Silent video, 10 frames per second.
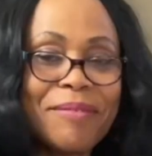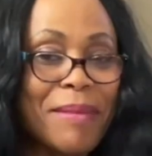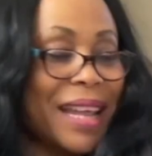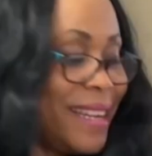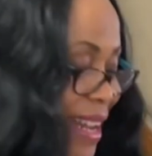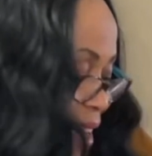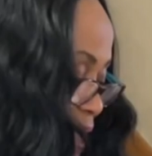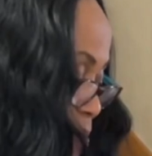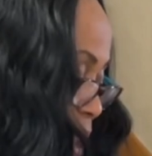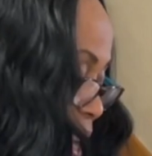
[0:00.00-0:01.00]
my day is
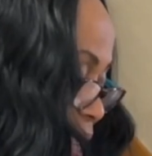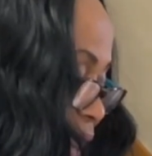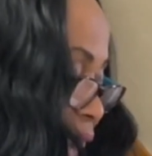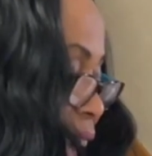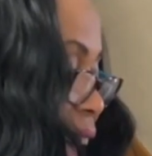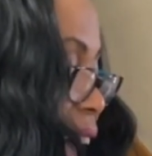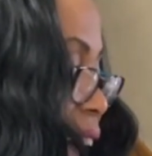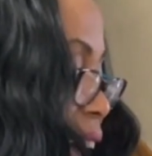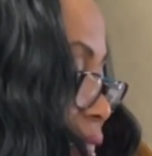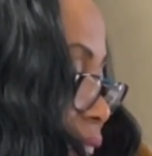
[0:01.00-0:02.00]
made.
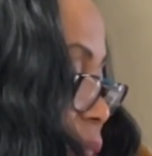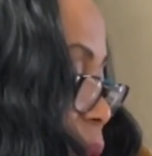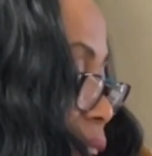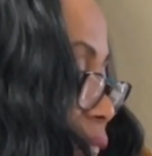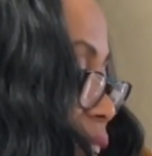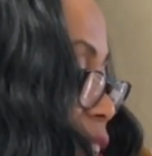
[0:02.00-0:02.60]
And this one is the